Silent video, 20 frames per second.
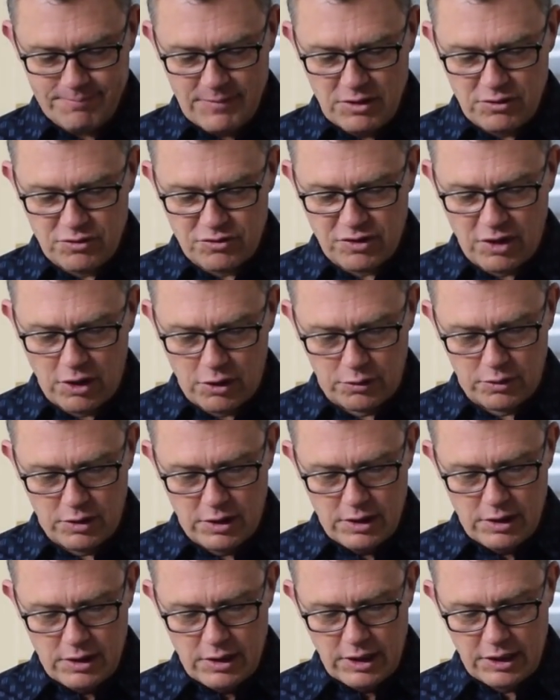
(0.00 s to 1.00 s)
So,
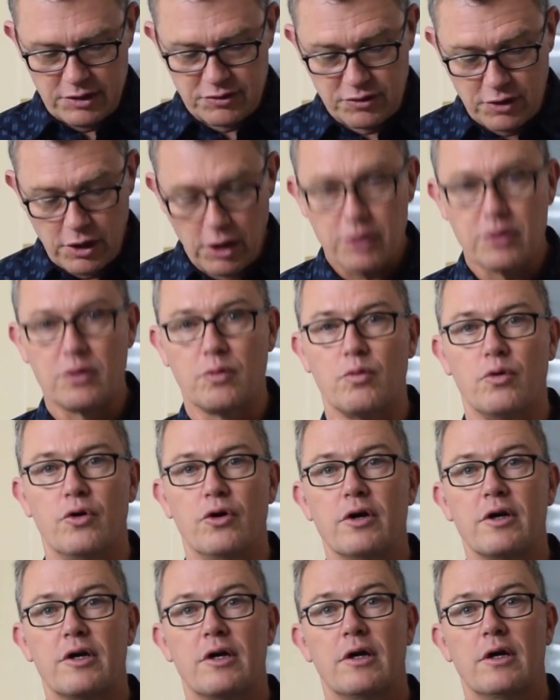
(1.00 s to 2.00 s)
it's going to
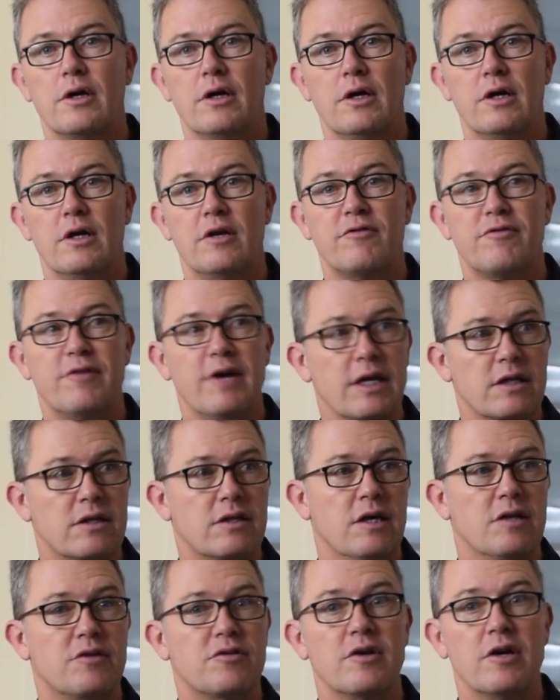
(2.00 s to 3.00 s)
work. In
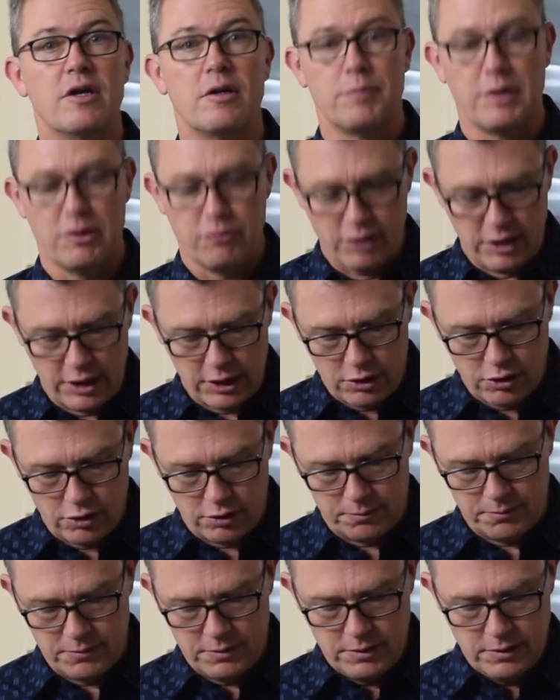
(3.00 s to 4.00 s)
fact, it's going to be really
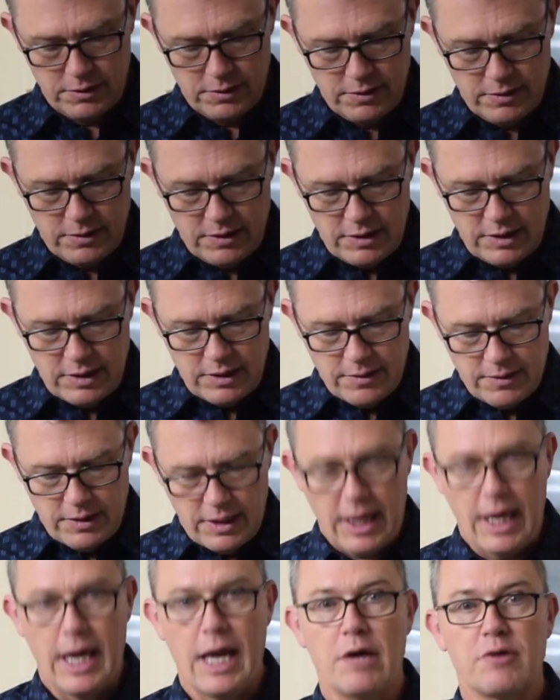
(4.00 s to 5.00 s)
good.
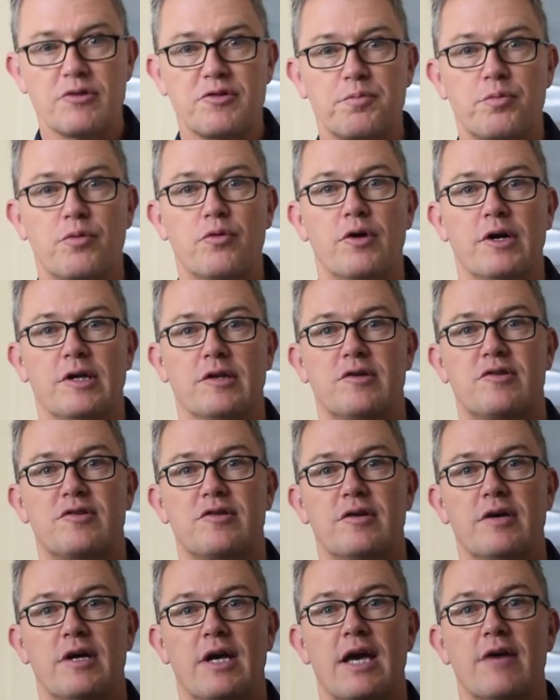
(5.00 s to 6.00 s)
House points
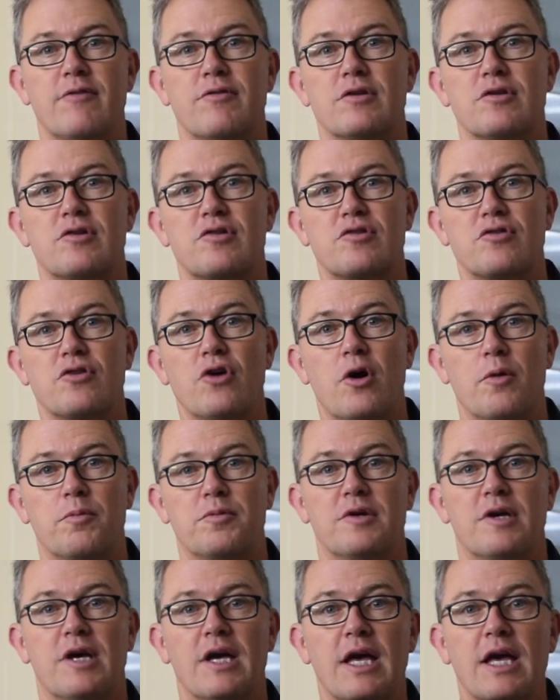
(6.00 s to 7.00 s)
haven't
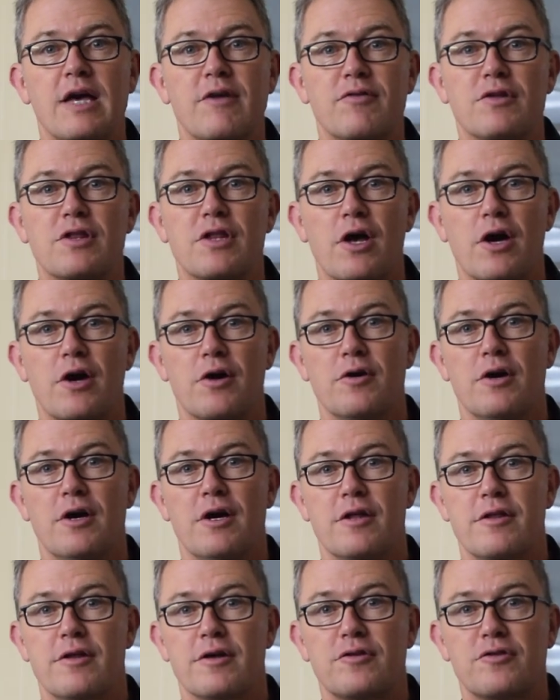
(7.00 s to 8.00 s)
stopped, even though
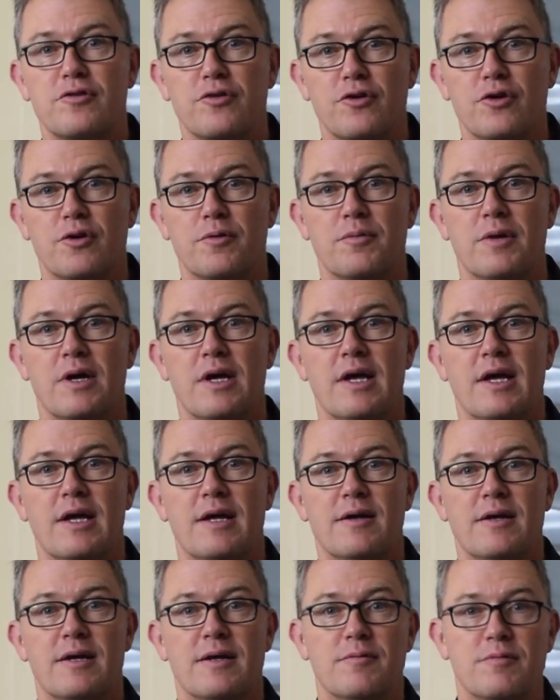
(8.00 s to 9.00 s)

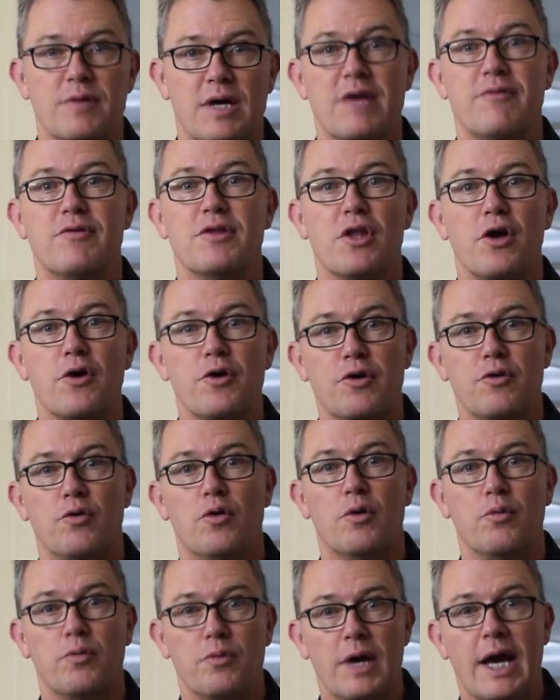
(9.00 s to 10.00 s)

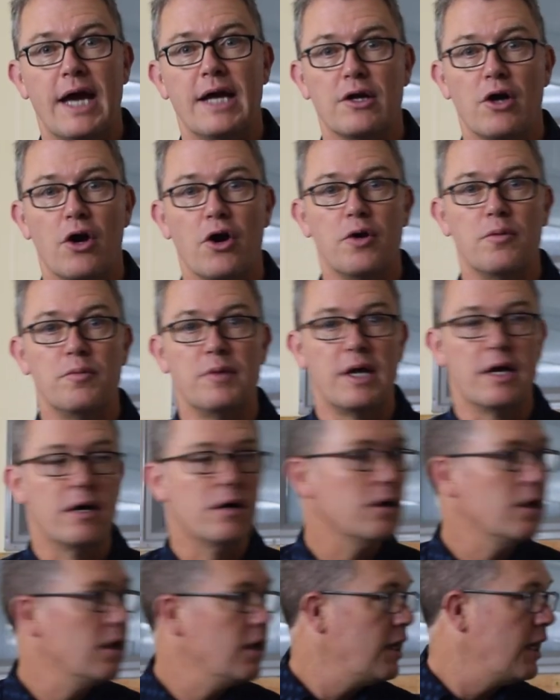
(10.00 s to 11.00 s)
you're at home
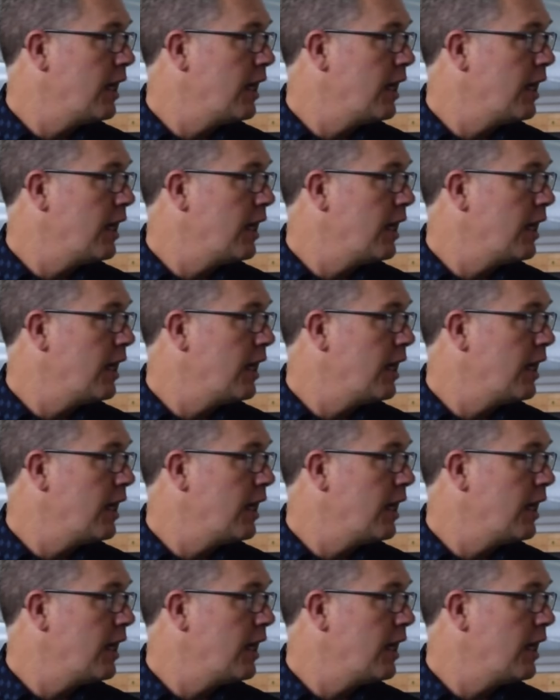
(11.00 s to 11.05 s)
now.